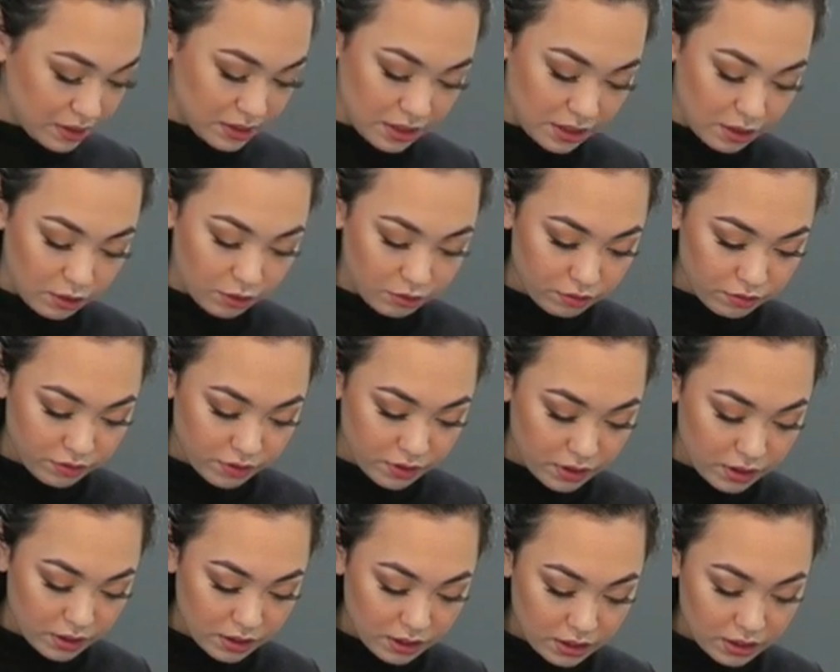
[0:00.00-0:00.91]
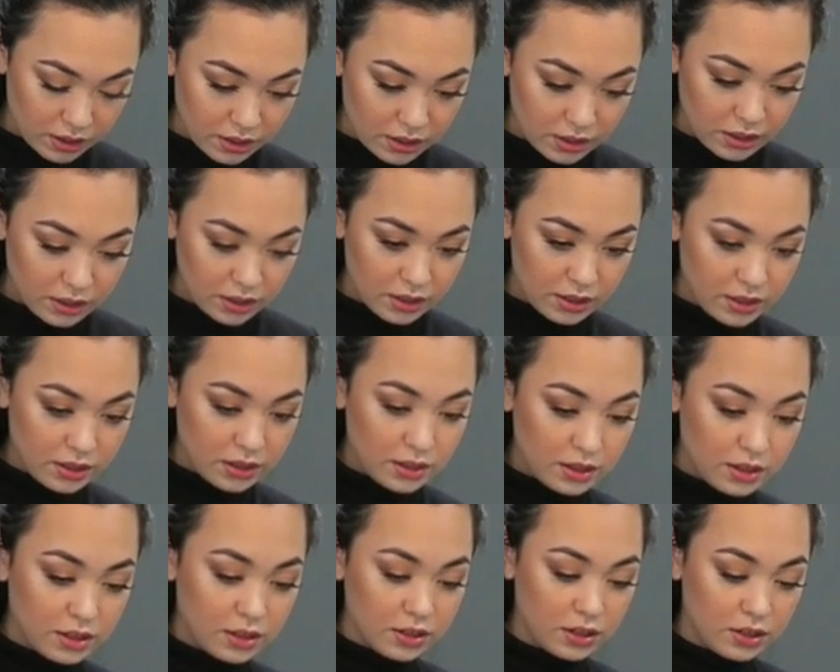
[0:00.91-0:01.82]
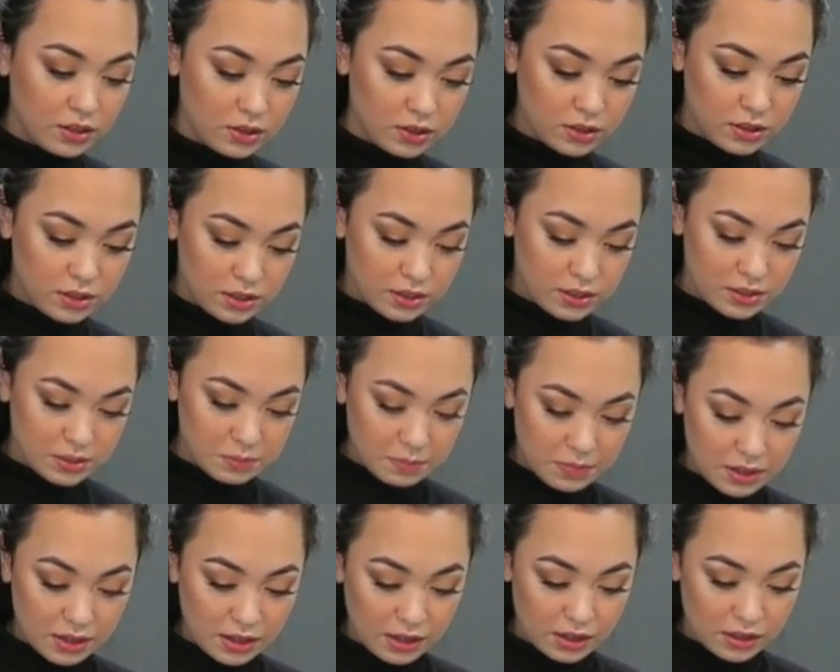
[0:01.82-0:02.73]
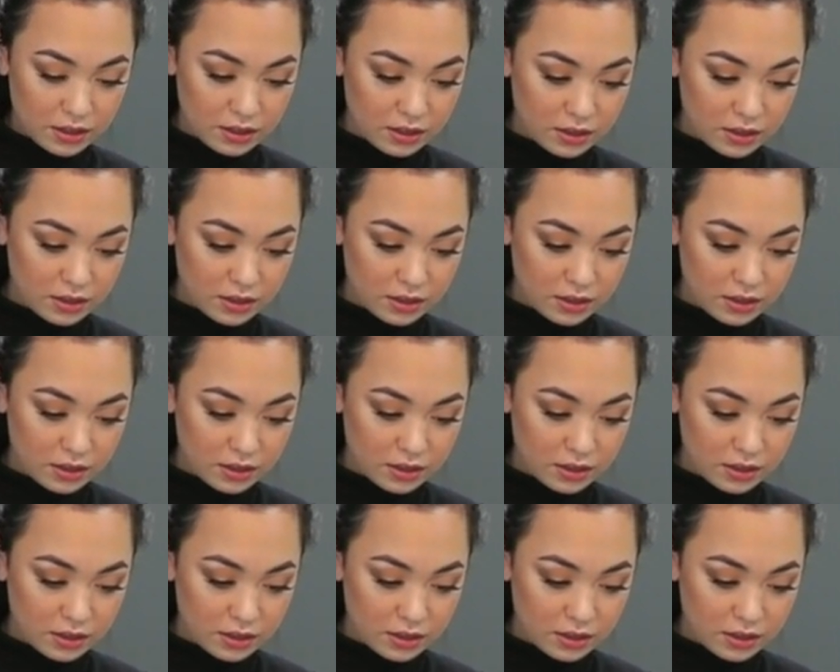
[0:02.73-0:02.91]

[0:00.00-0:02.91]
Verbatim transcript: with myself. Goodness me.